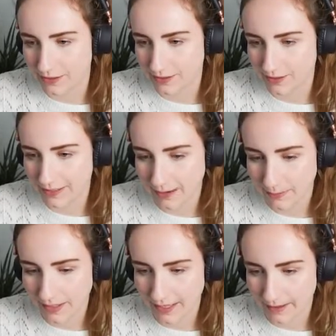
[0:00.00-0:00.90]
She's just
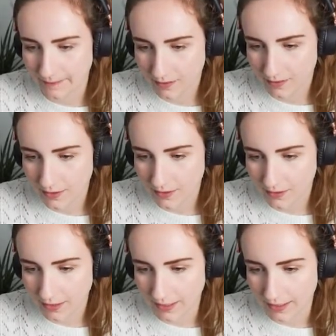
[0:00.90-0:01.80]
happily,
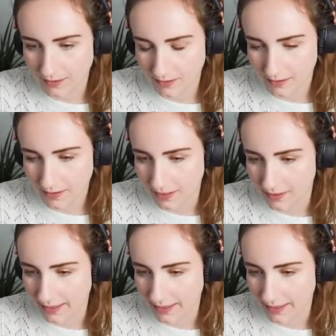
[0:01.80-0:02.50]
just chilling